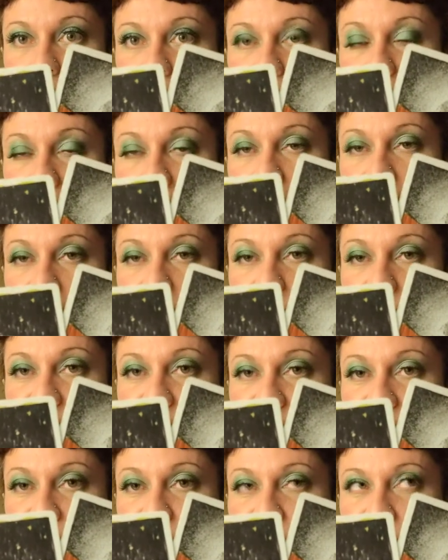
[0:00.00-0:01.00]
being able
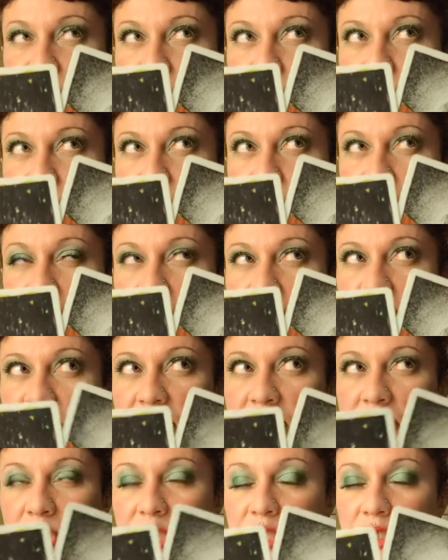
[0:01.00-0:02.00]
to
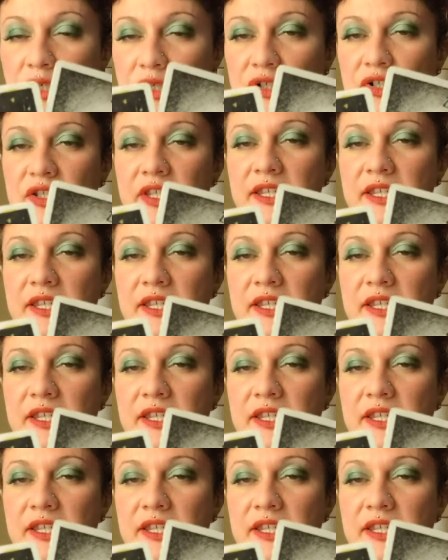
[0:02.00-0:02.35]
emerge.